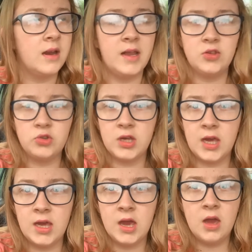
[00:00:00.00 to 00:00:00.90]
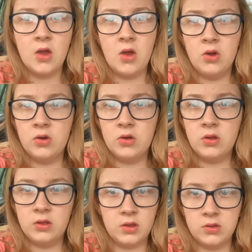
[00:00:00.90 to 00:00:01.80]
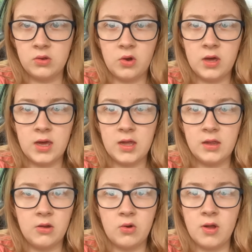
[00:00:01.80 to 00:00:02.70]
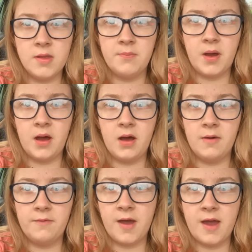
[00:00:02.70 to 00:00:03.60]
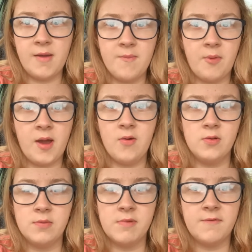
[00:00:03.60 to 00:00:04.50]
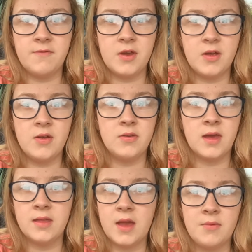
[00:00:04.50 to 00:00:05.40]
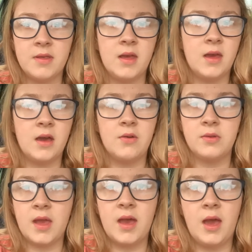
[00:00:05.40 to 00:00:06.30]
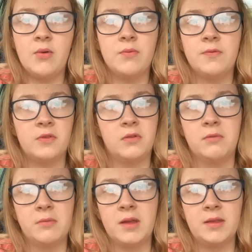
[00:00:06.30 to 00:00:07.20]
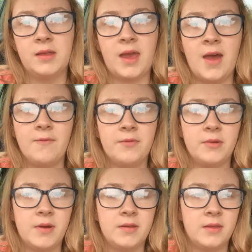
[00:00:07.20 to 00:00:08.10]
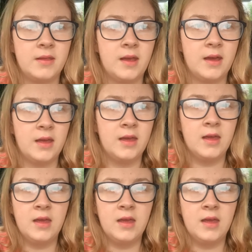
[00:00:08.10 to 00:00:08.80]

I literally, as soon as I got in the bath, Brett ordered me food and that was it. I was out for like the camp for the rest of the day.